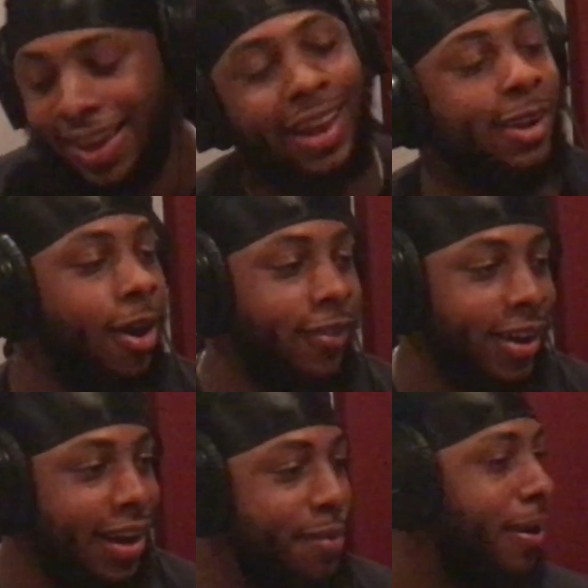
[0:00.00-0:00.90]
And you over
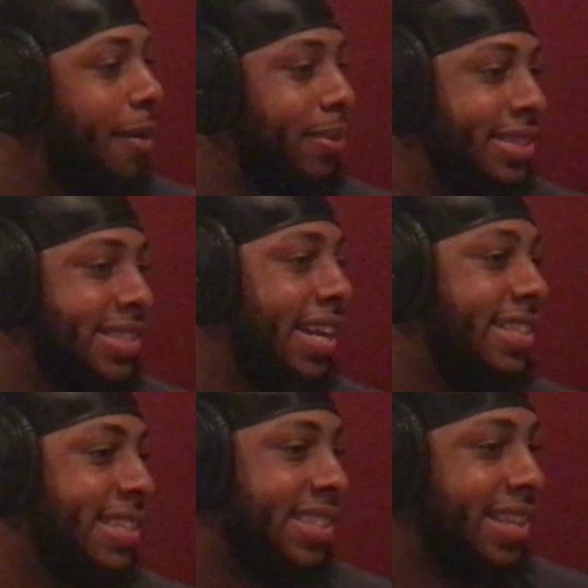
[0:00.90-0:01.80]
here eating pumpkin
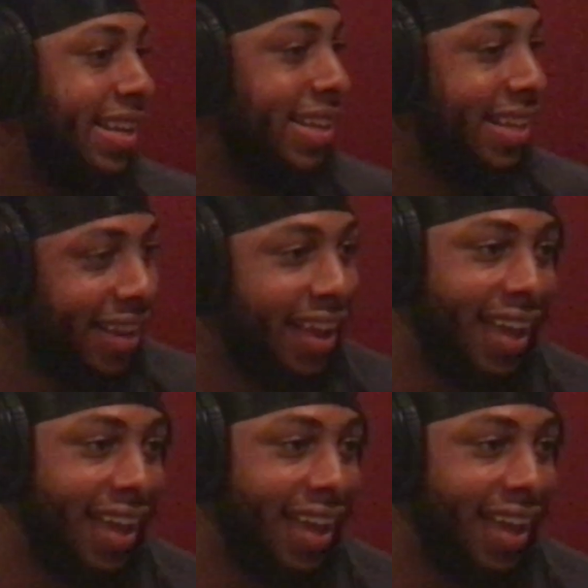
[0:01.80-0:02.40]
seeds and shit.